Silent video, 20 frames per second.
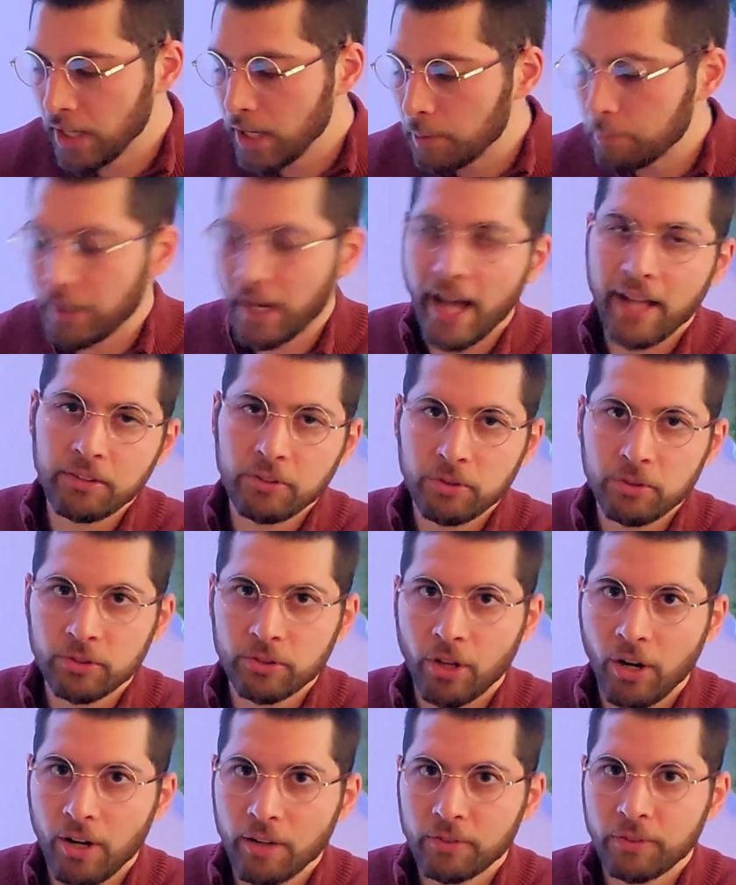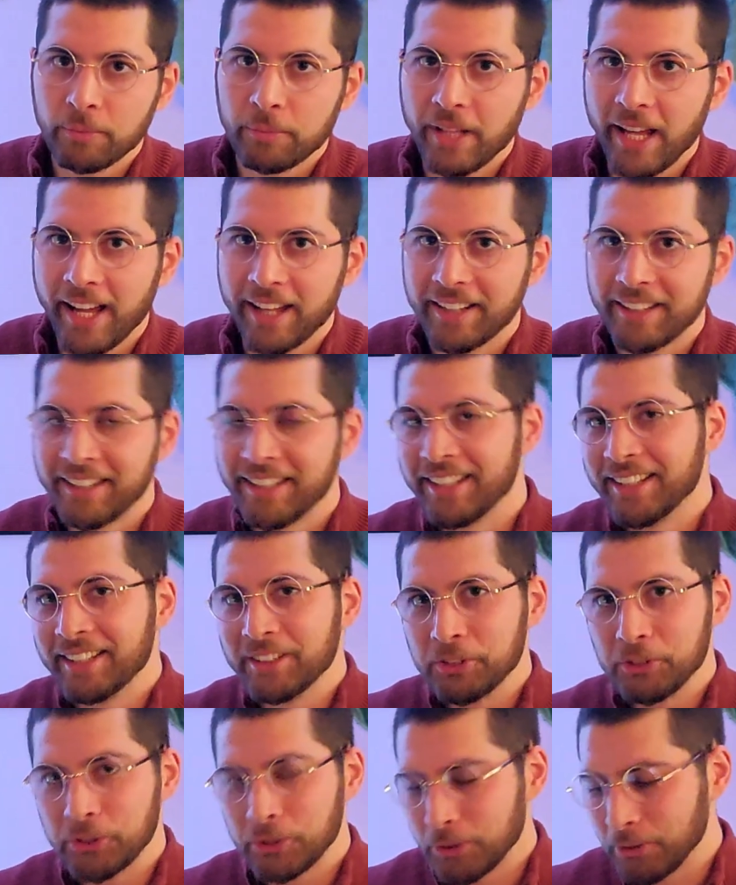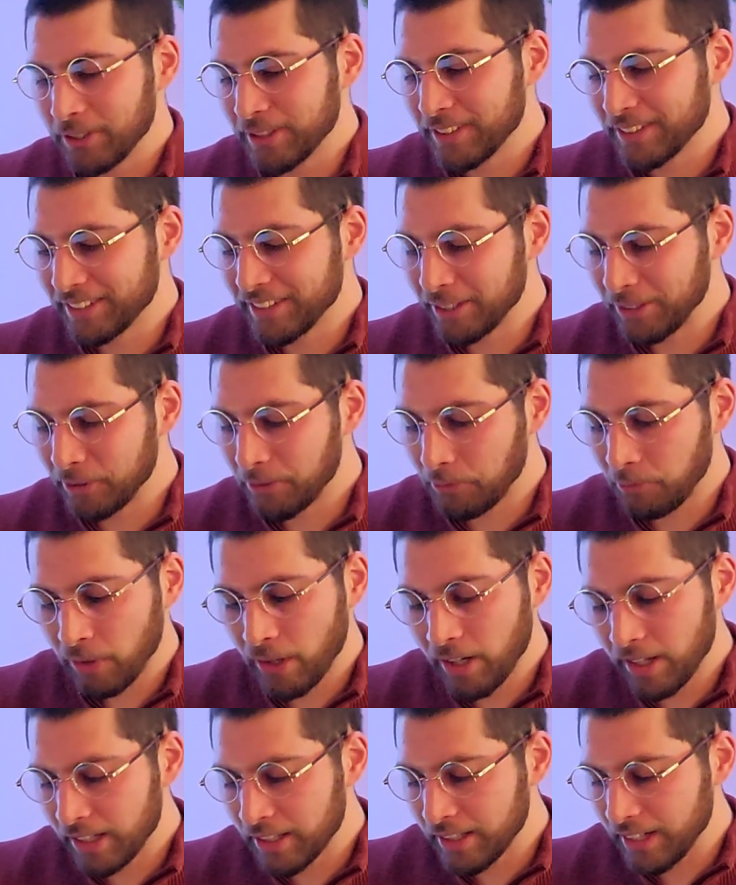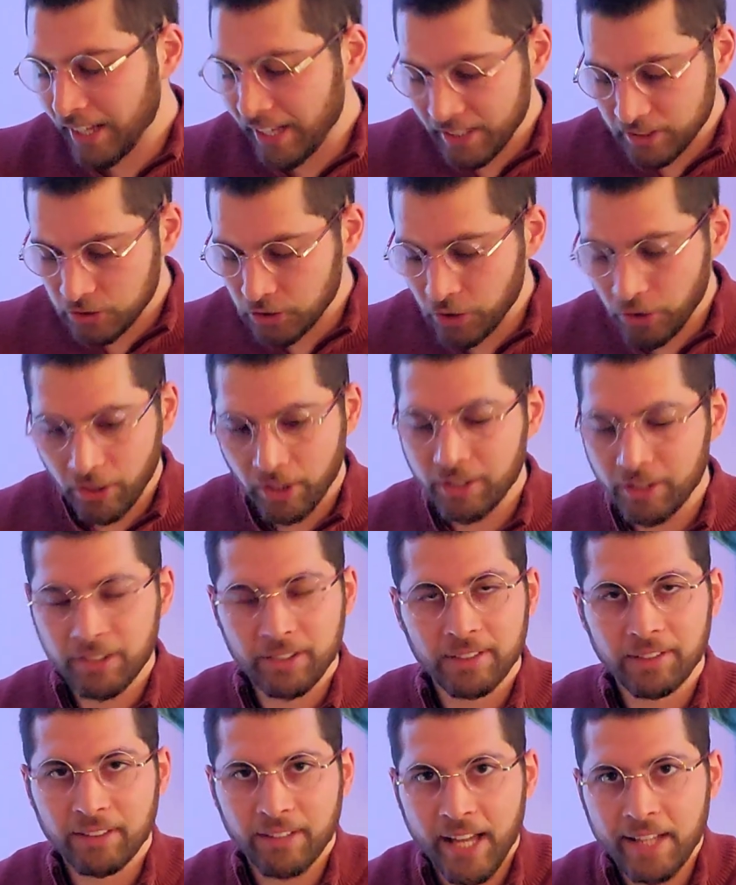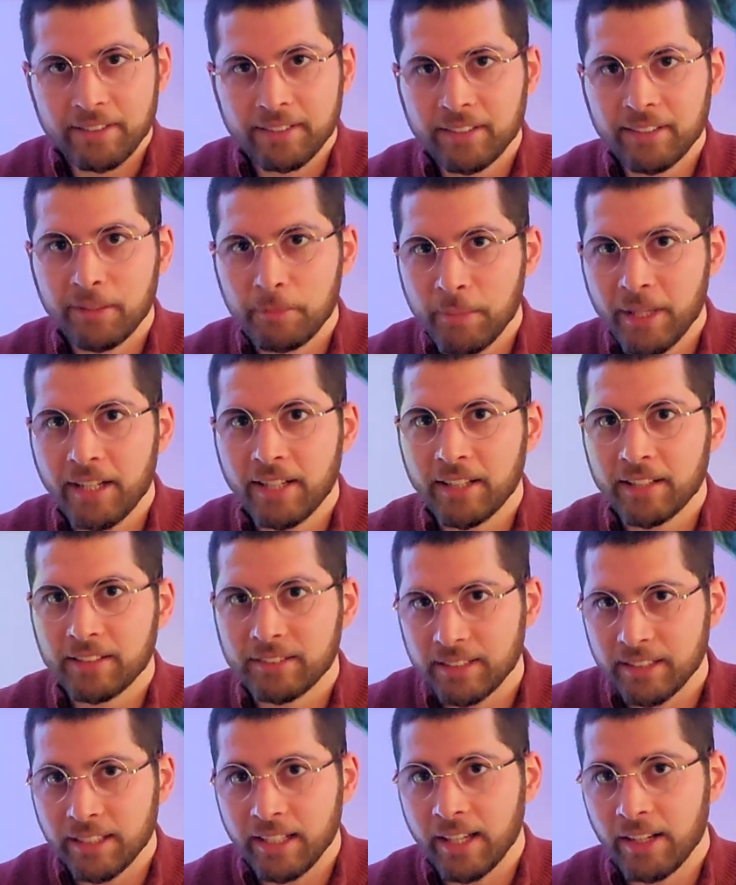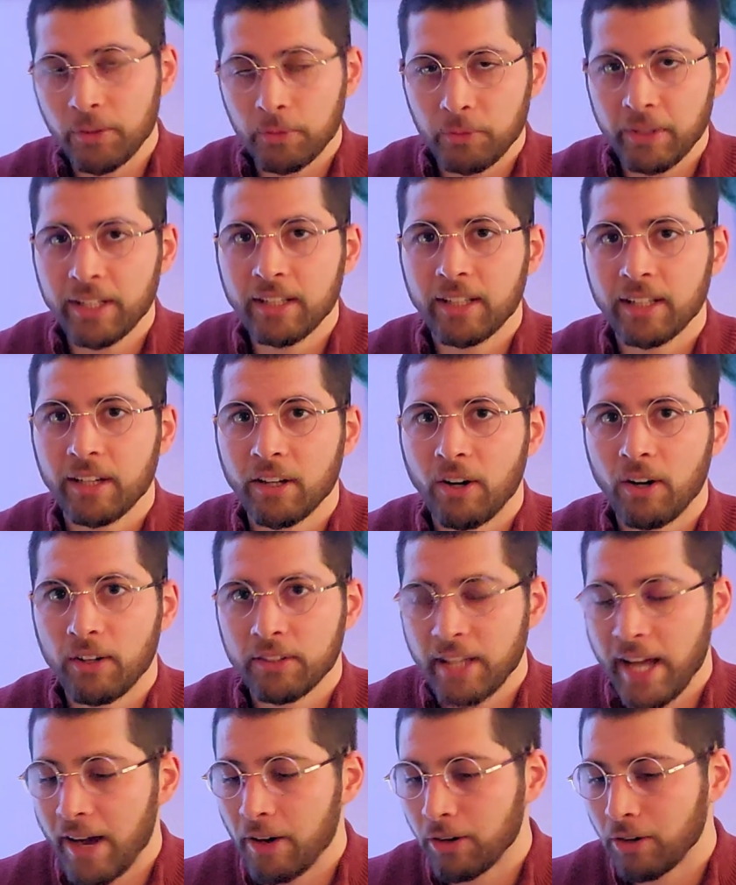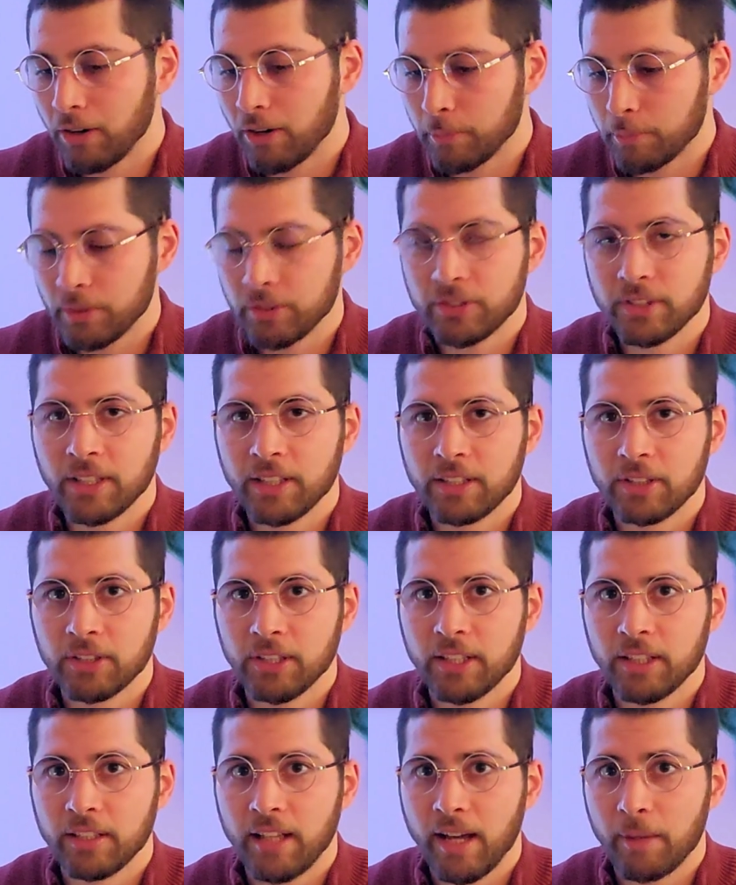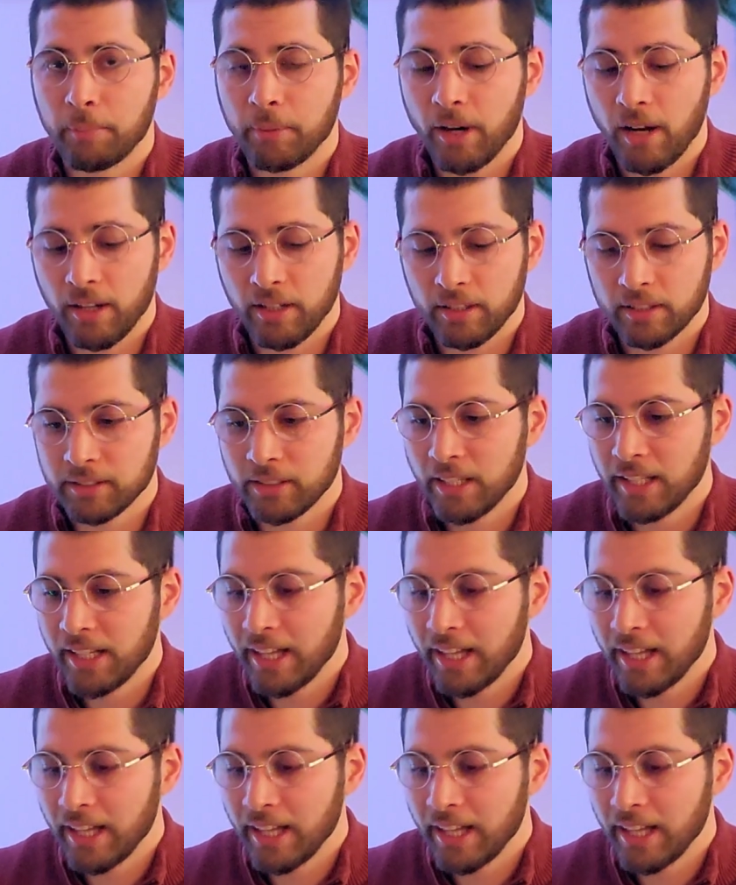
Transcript: But as you saw from that short little run, it took less than a minute to get a reading on the alcohol percentage in that product.